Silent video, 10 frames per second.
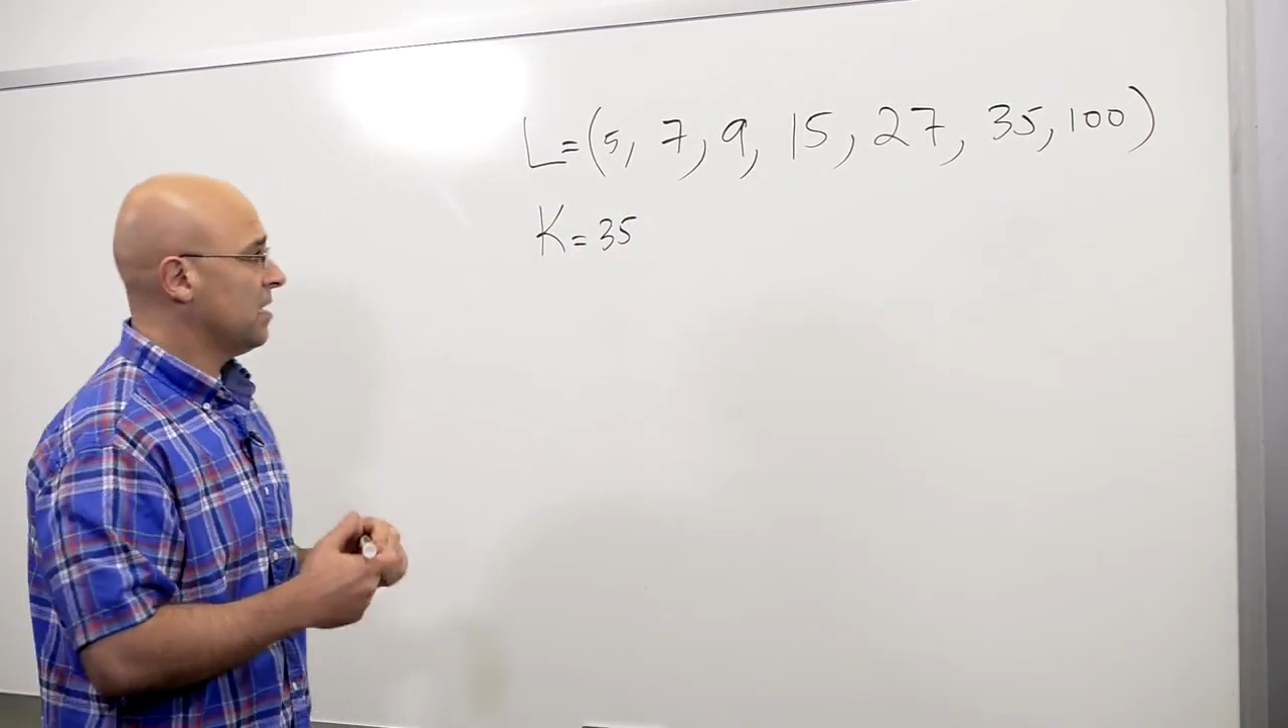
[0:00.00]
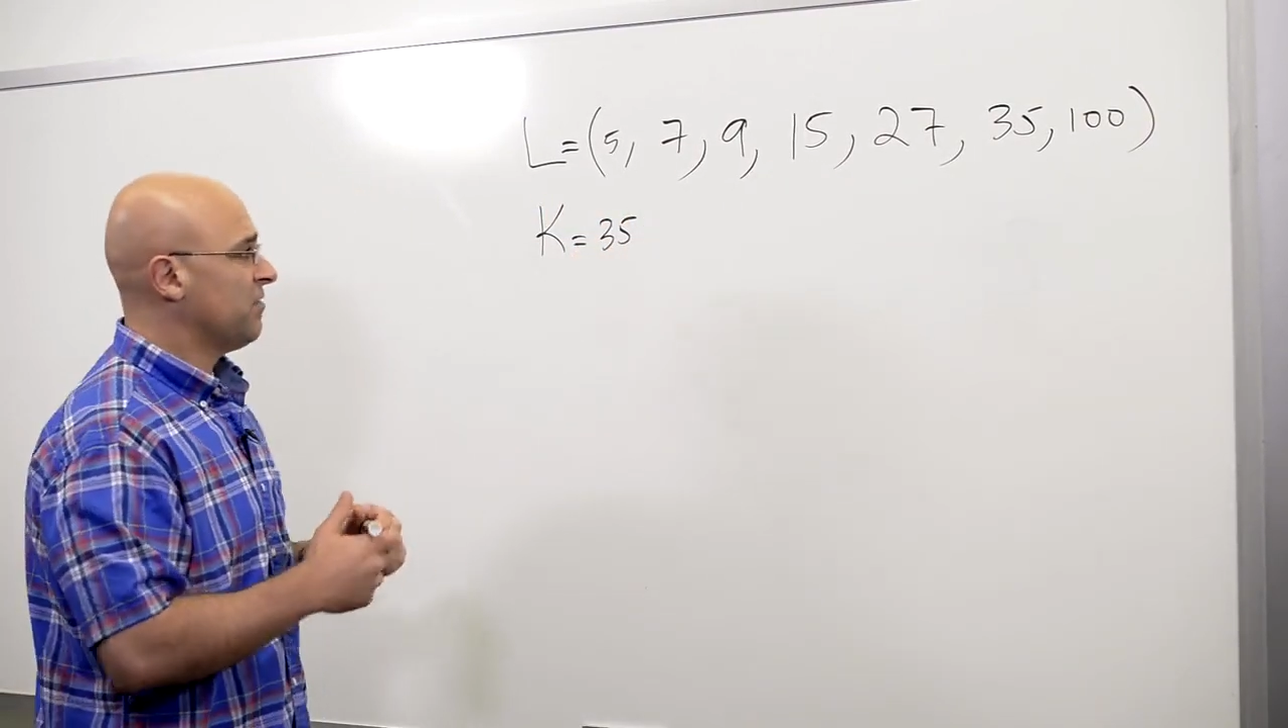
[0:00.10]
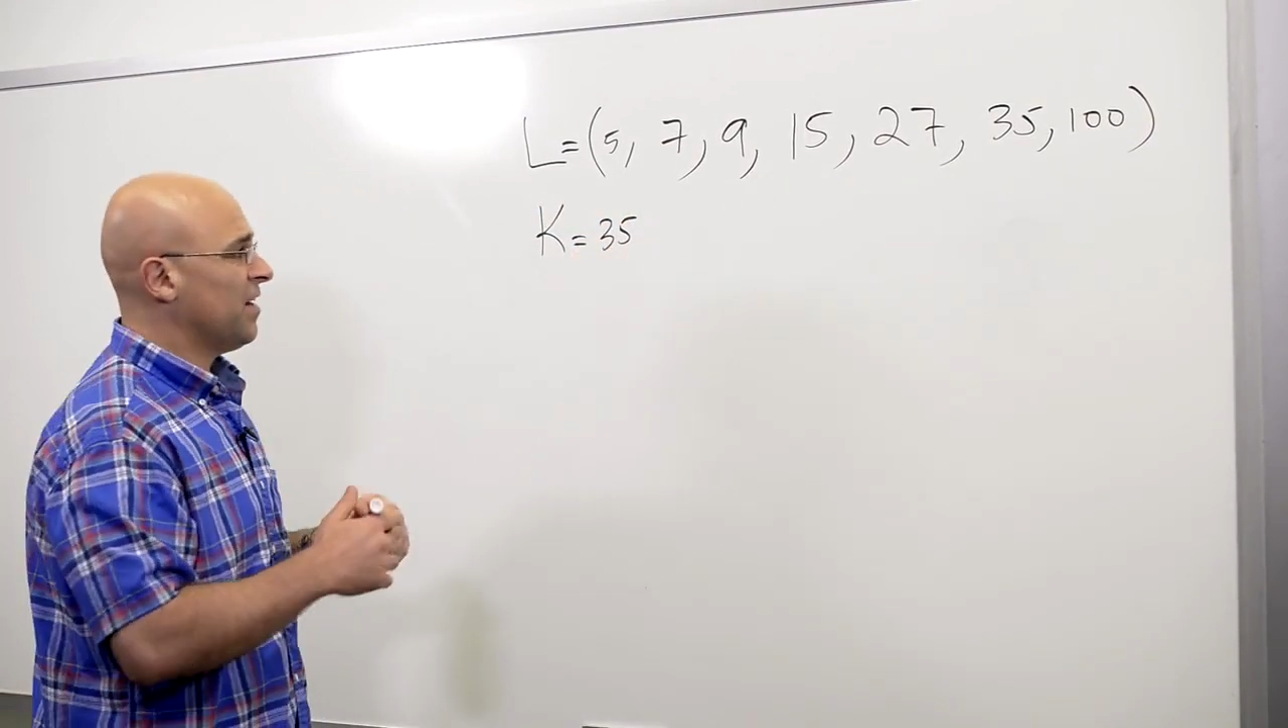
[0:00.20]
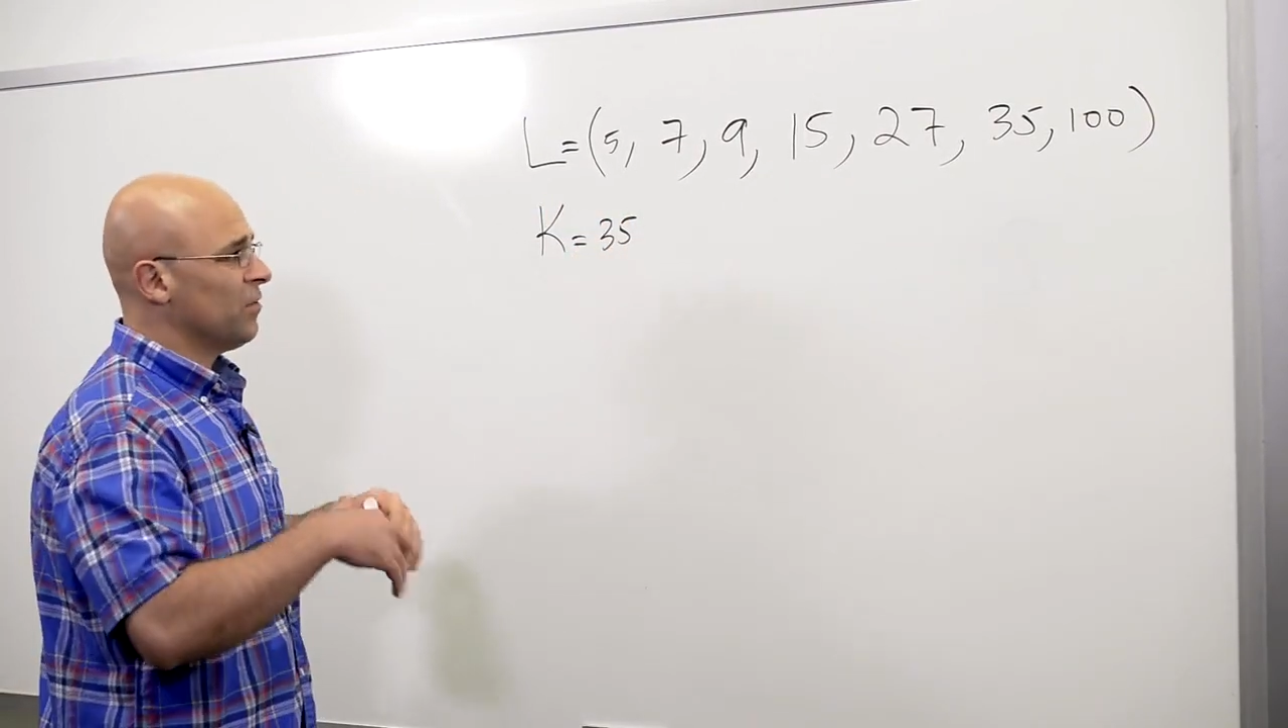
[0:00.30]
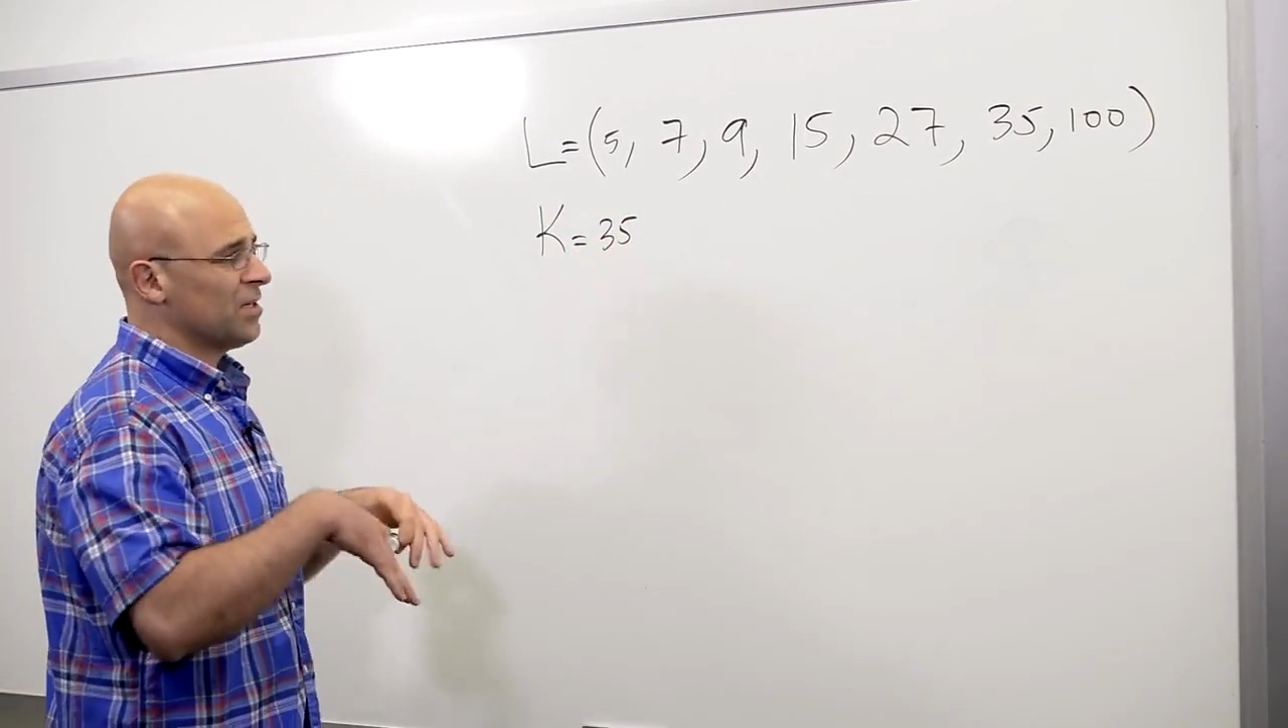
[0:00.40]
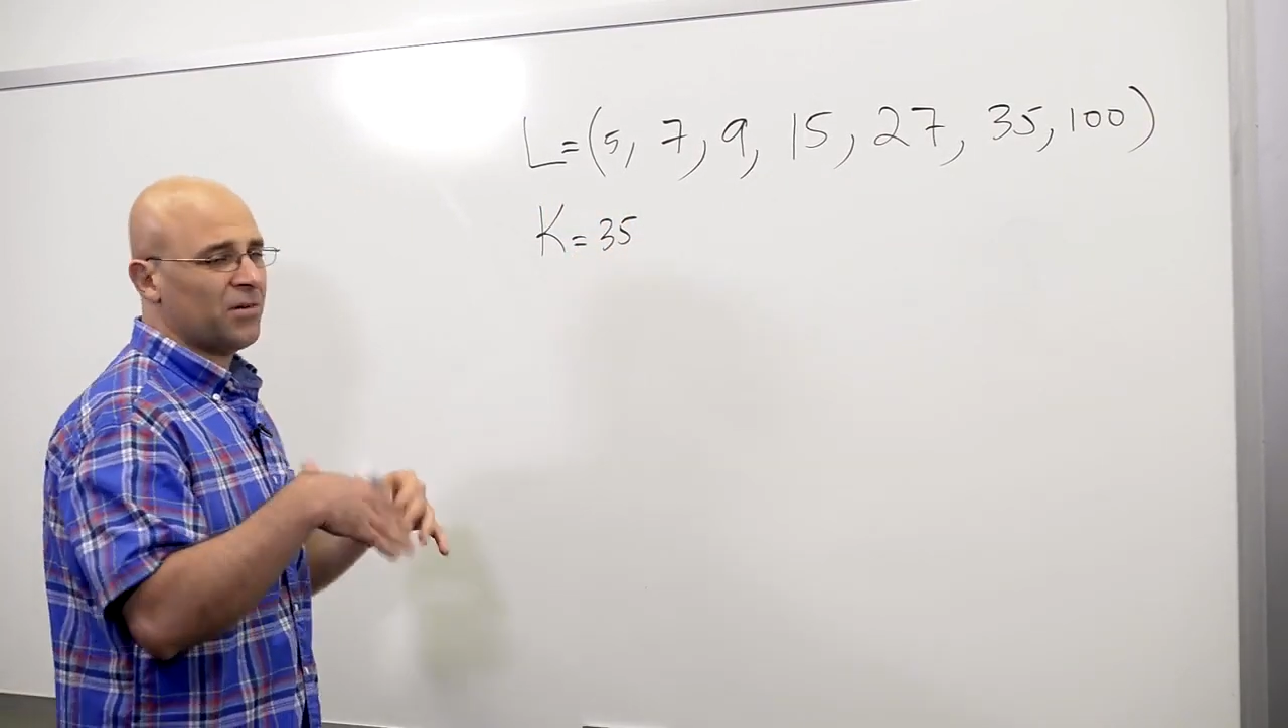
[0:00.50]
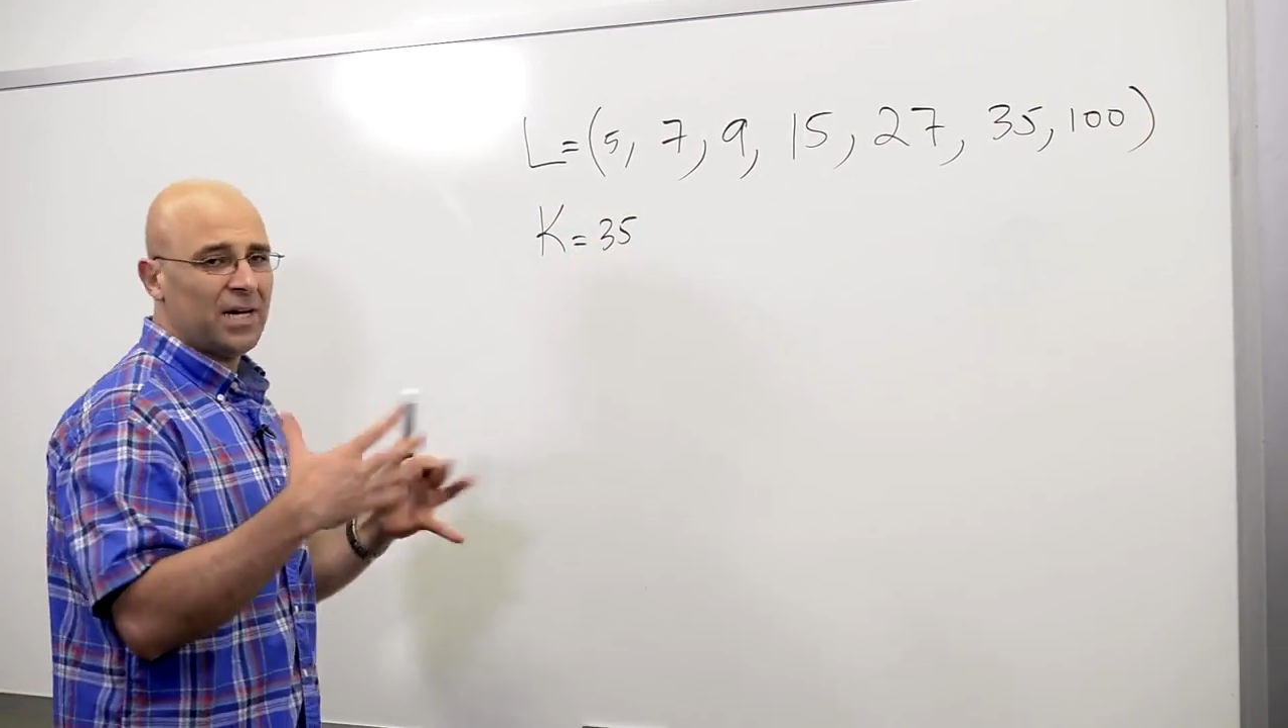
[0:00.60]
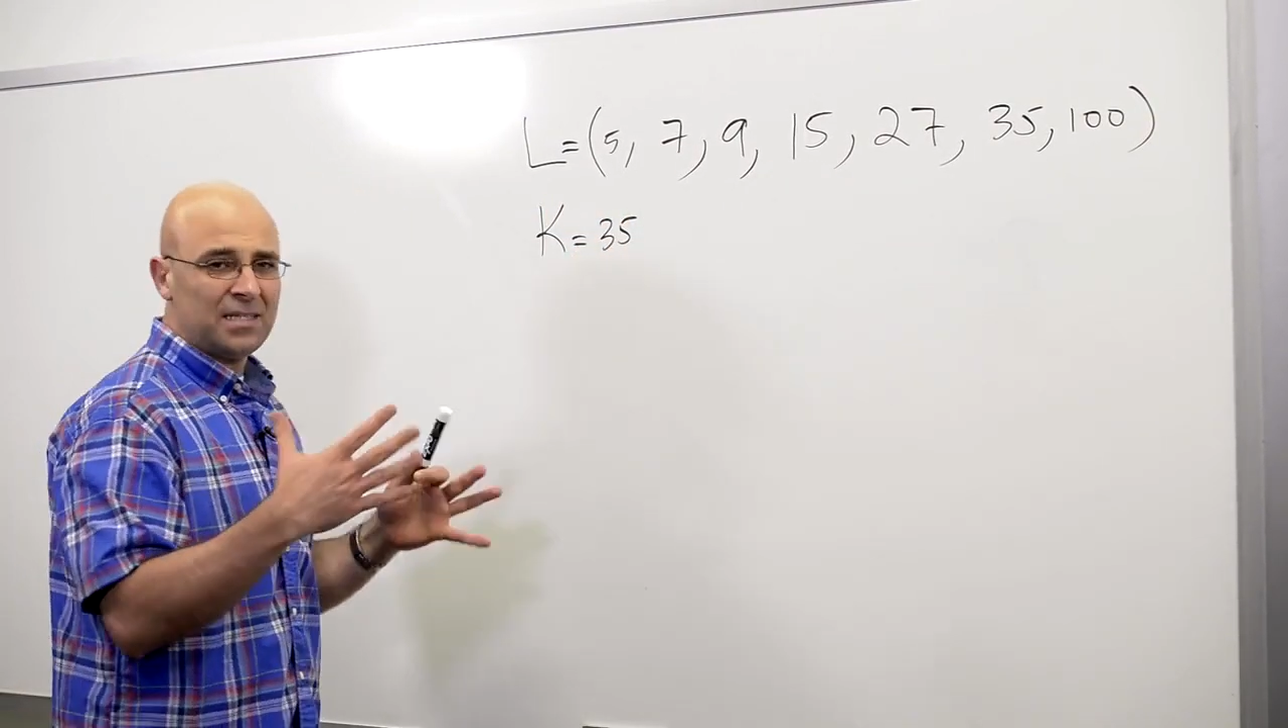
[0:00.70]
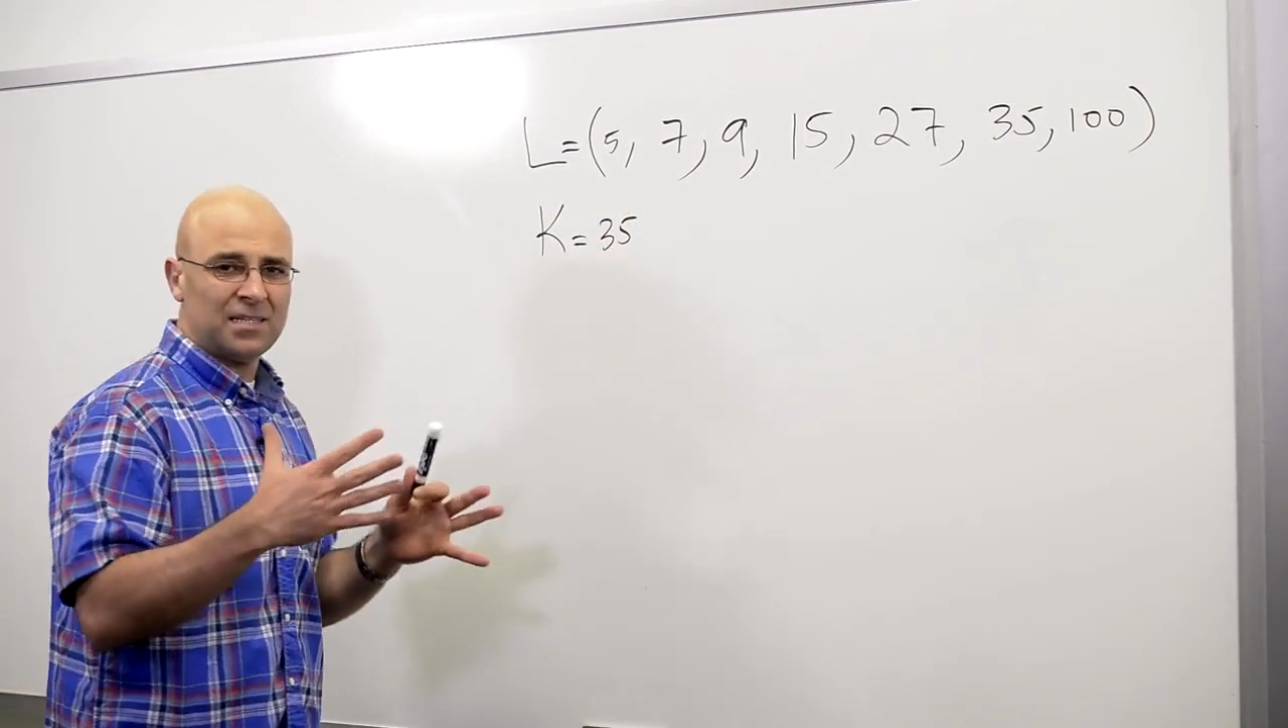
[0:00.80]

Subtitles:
if I want to write